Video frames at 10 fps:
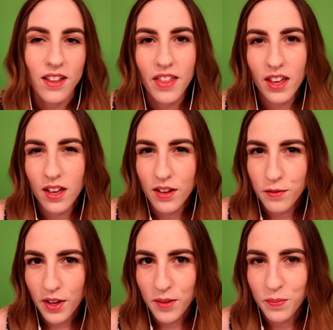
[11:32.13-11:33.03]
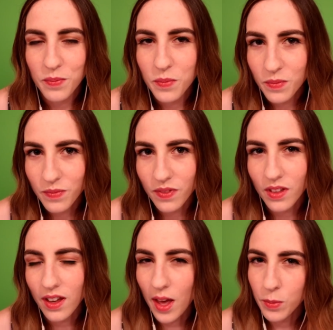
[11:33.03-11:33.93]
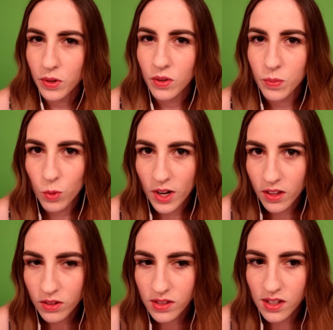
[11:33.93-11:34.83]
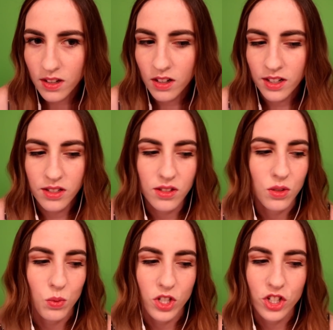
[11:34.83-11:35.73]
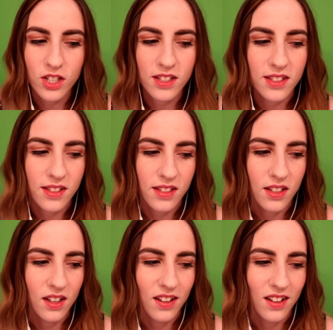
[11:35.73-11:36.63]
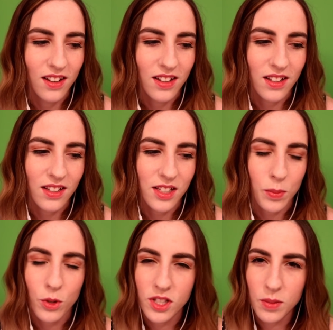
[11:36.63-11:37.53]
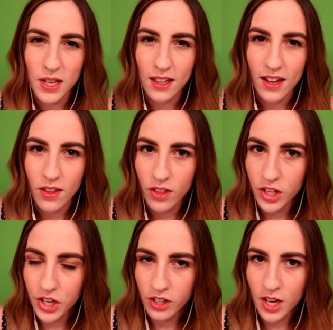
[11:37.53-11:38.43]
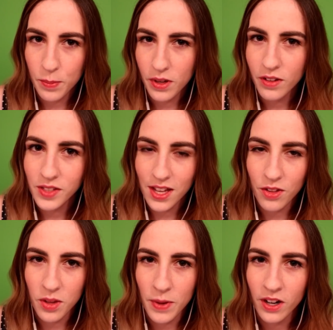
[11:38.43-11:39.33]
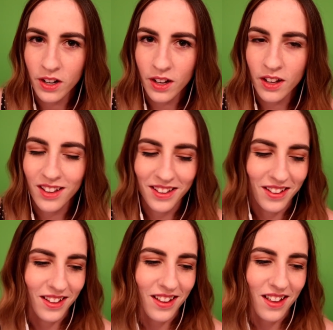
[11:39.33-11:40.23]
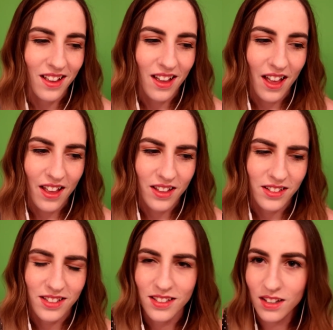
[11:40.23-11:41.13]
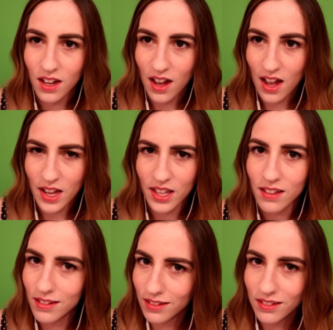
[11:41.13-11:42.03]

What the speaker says: they have the capital, Buenos Aires, which is supposed to be like the Europe of South America. And I